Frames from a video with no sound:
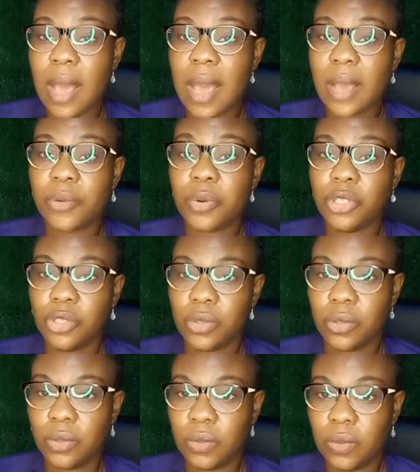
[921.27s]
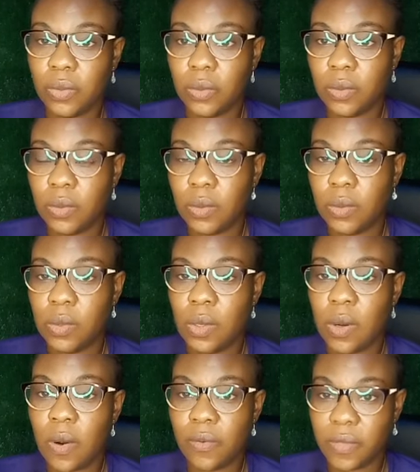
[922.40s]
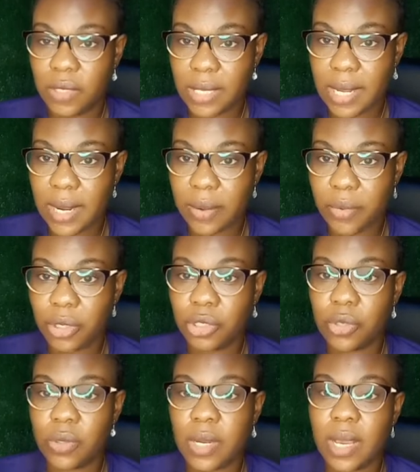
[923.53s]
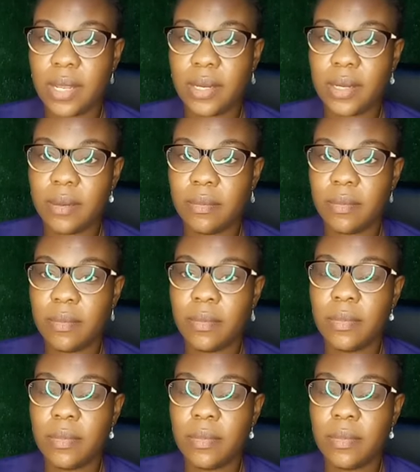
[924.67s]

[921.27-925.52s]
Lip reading: aggression, physical aggression, and